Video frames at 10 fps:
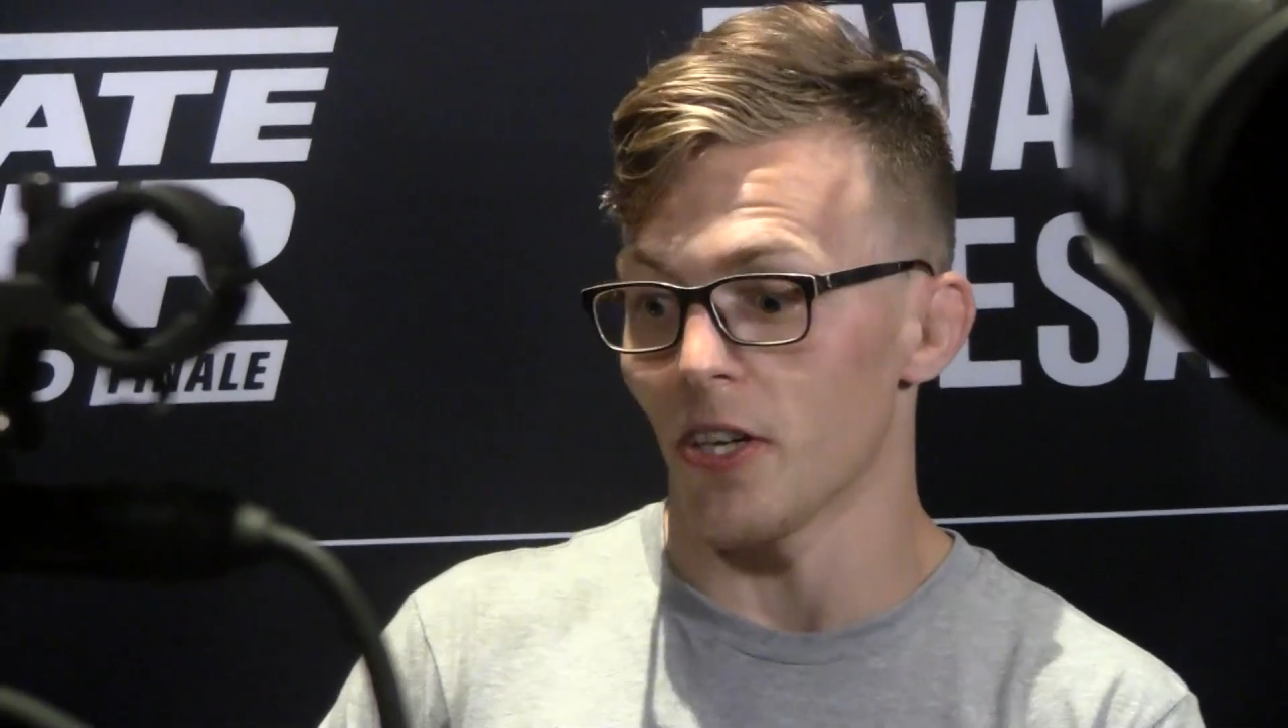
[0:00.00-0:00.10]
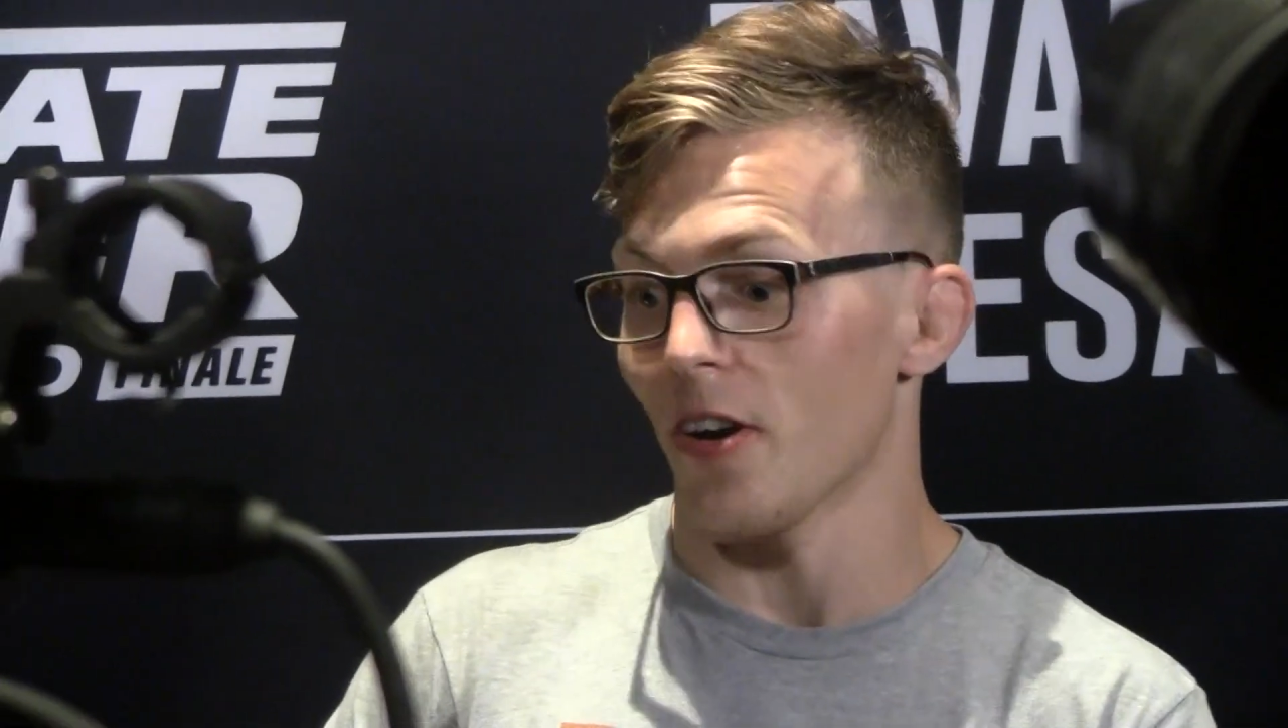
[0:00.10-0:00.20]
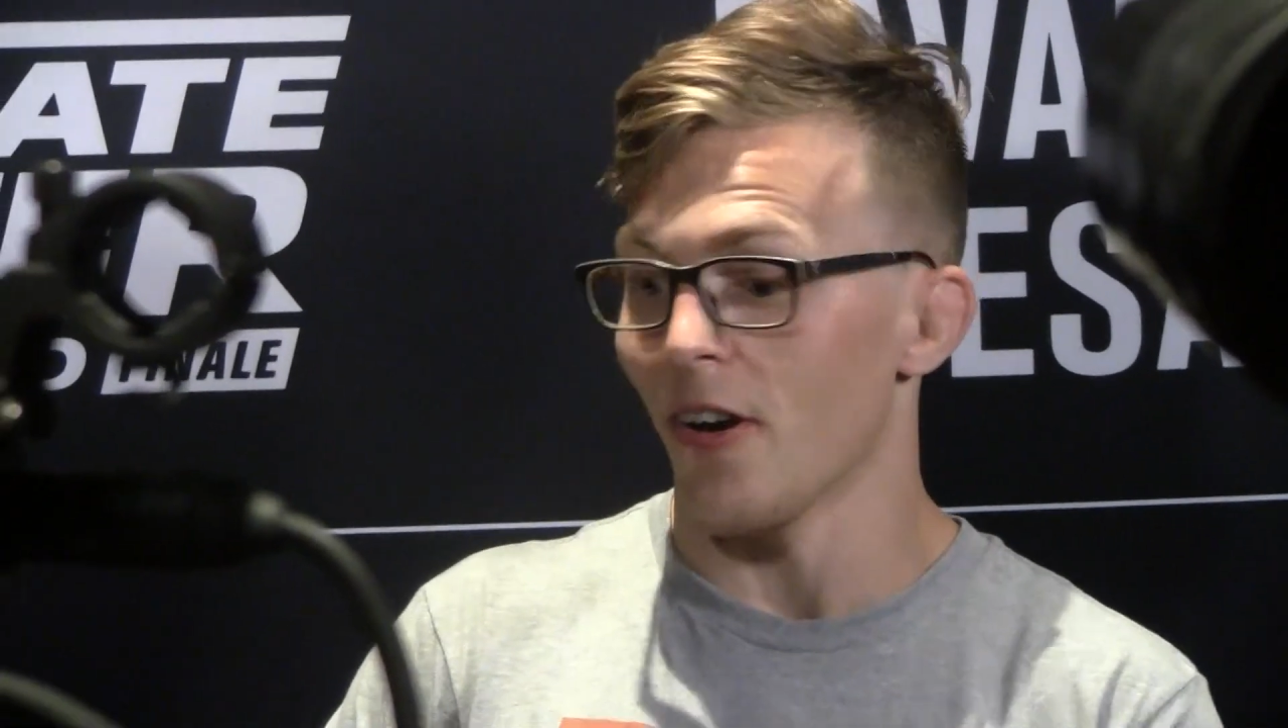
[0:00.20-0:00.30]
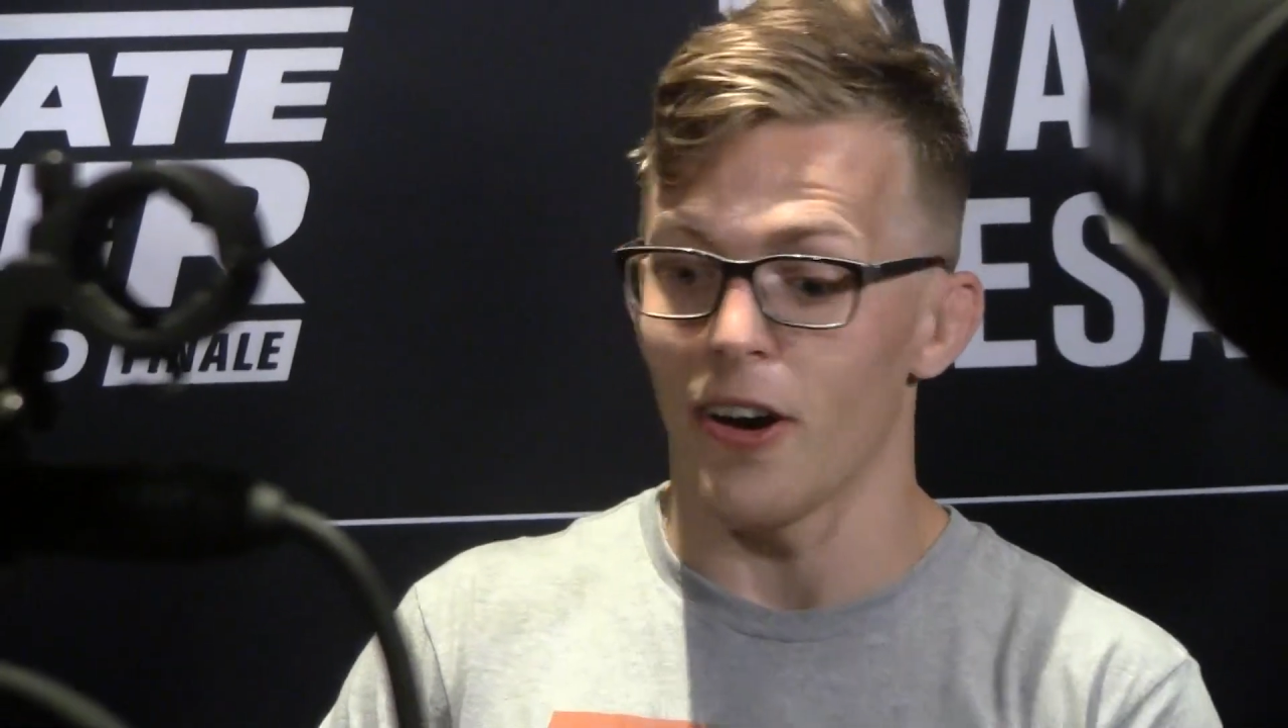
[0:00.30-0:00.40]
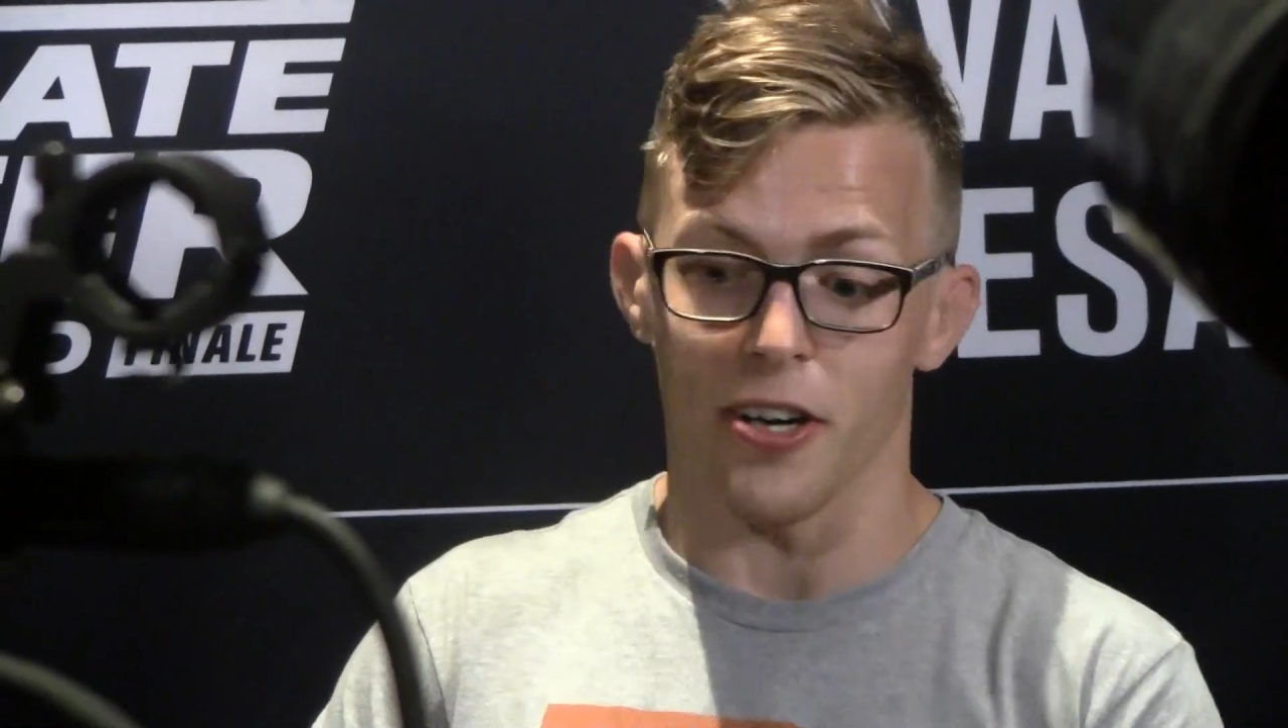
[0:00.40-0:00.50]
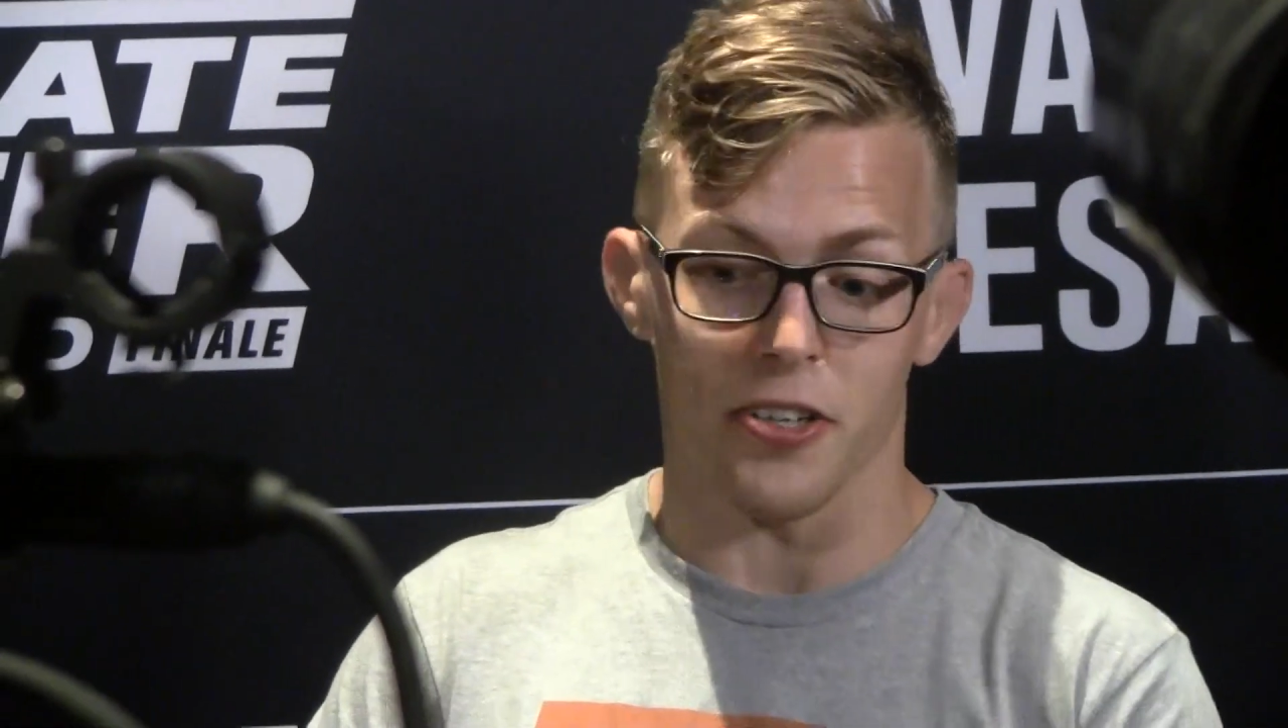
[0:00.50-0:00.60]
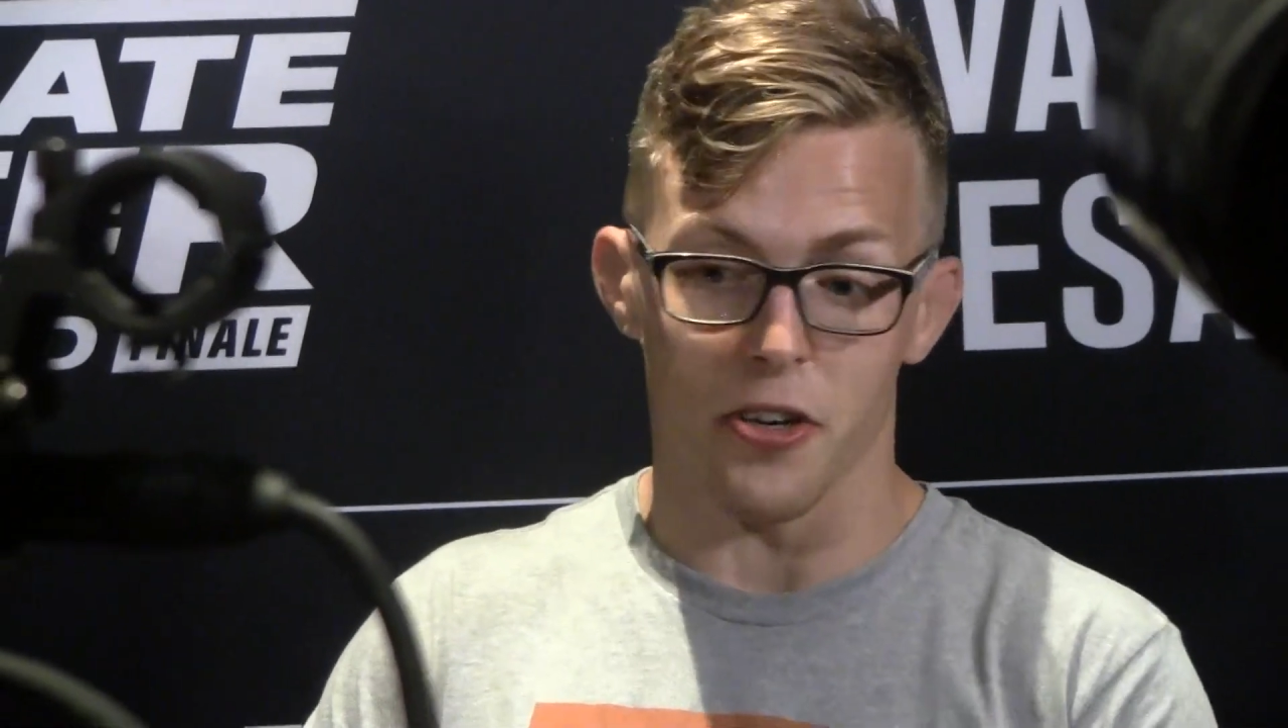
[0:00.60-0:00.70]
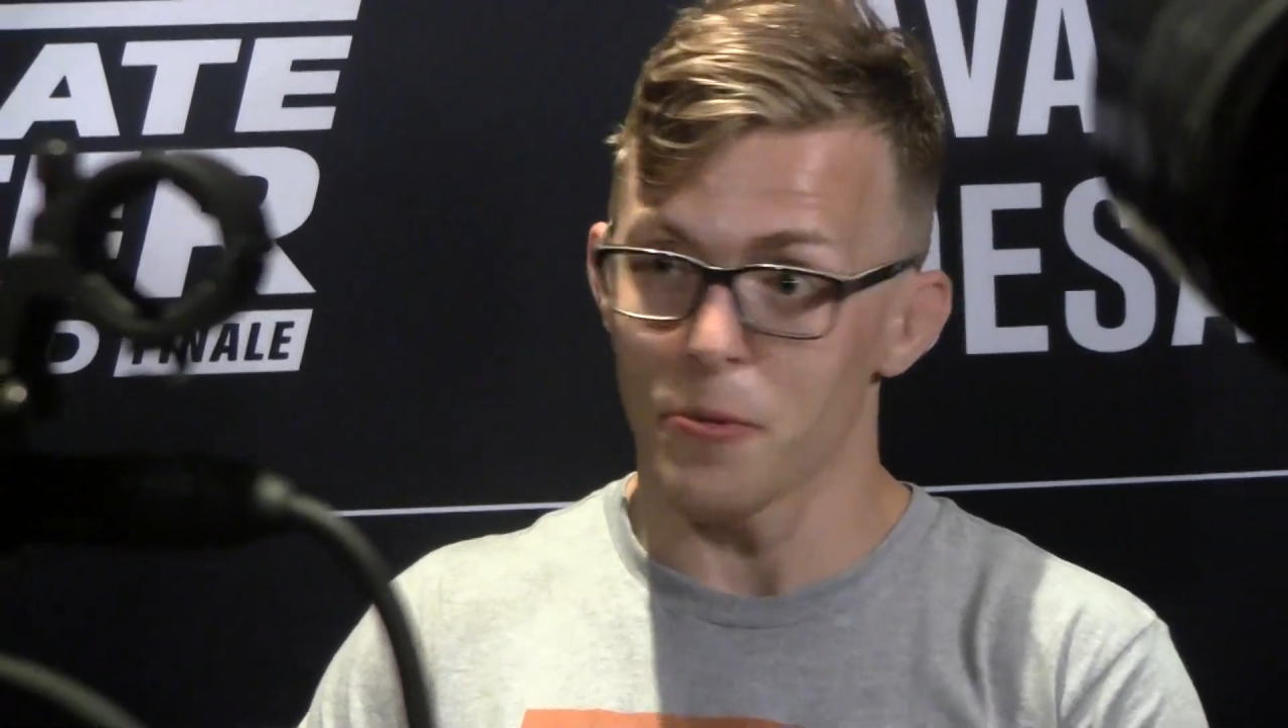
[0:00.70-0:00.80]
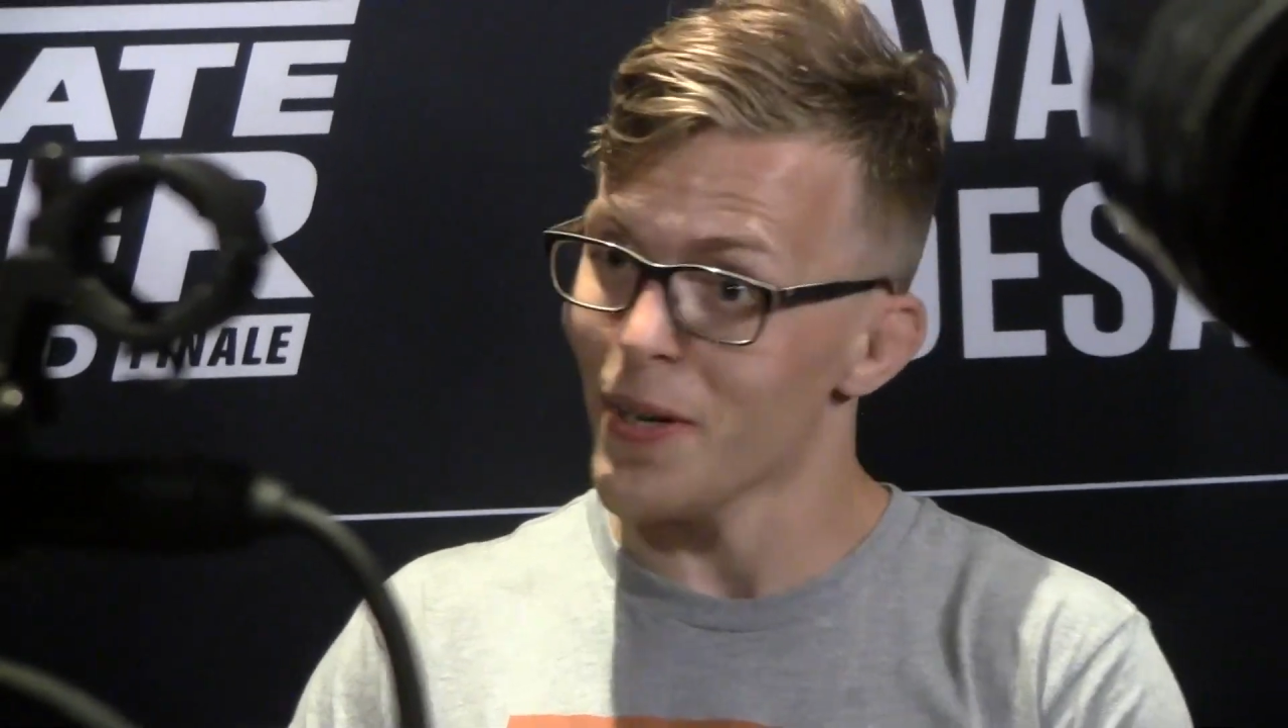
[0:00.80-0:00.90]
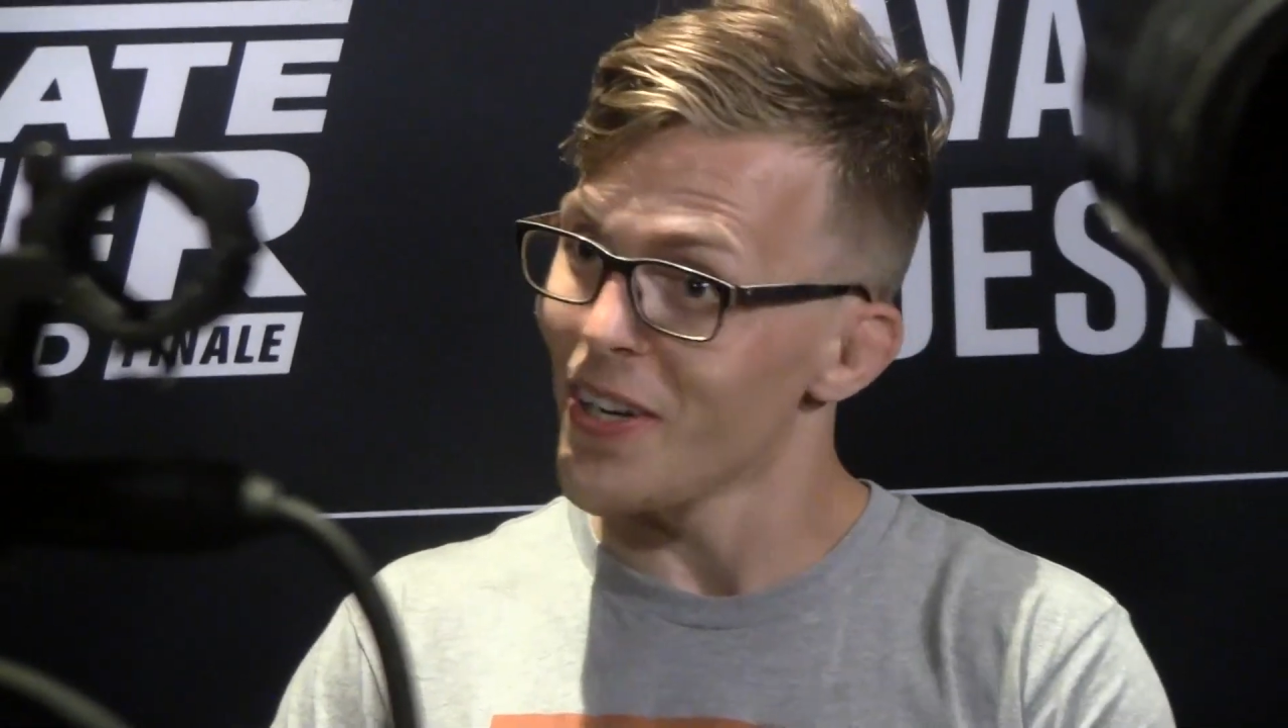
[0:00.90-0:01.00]
are
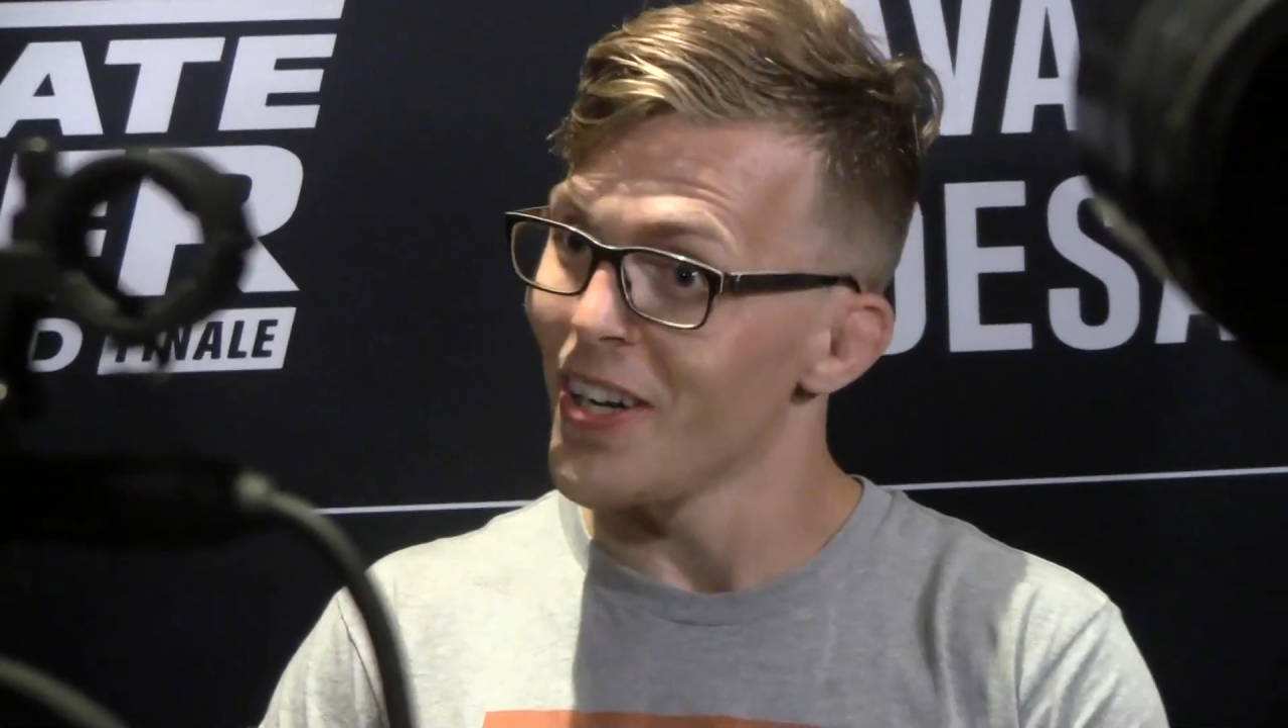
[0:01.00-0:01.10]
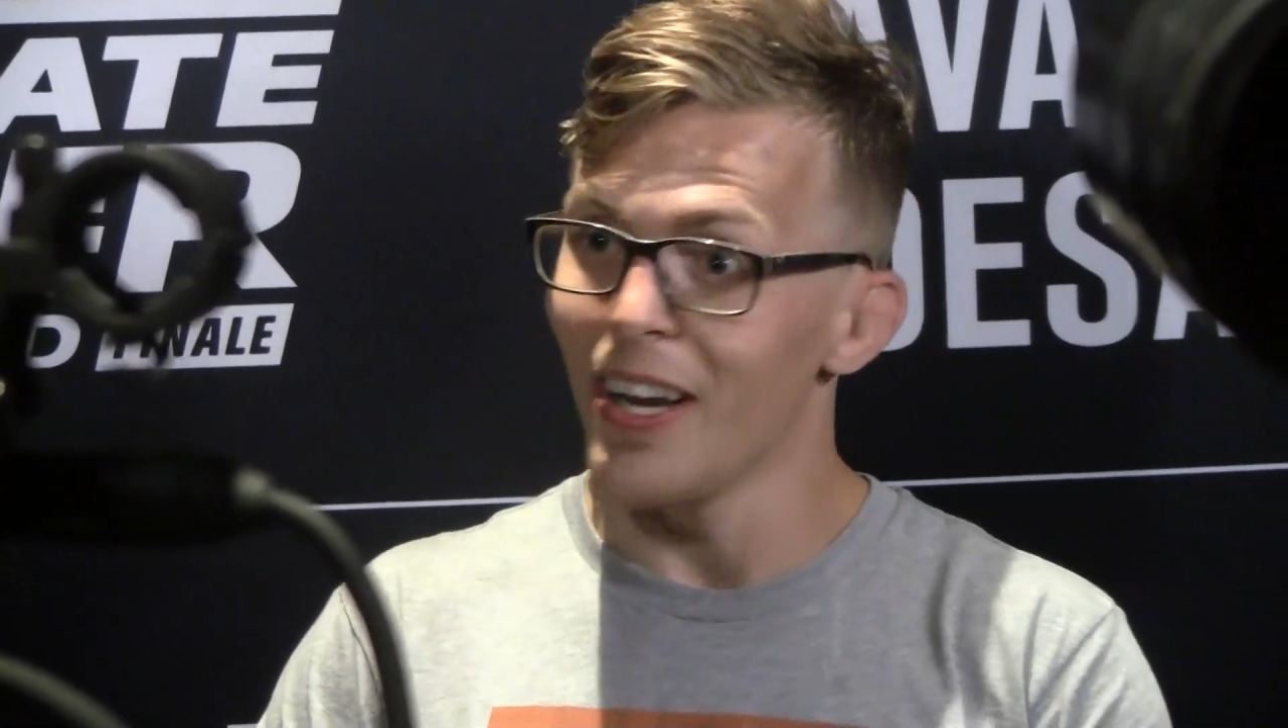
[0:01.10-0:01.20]
October.